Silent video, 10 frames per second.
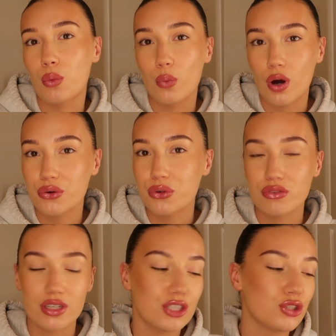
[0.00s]
one, on a
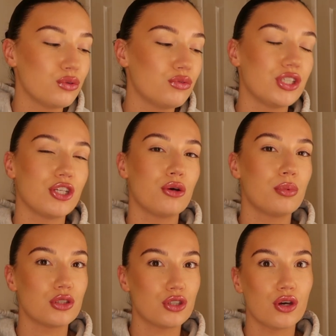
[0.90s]
really short video,
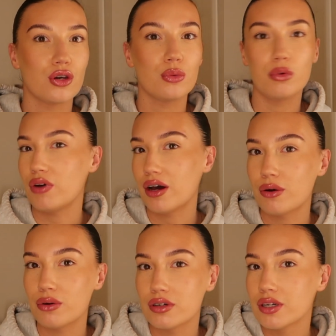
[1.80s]
but two,
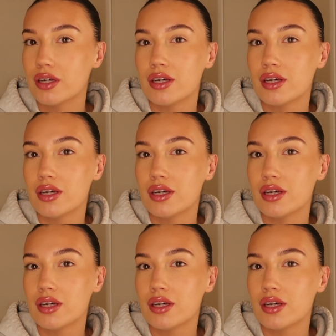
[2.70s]
without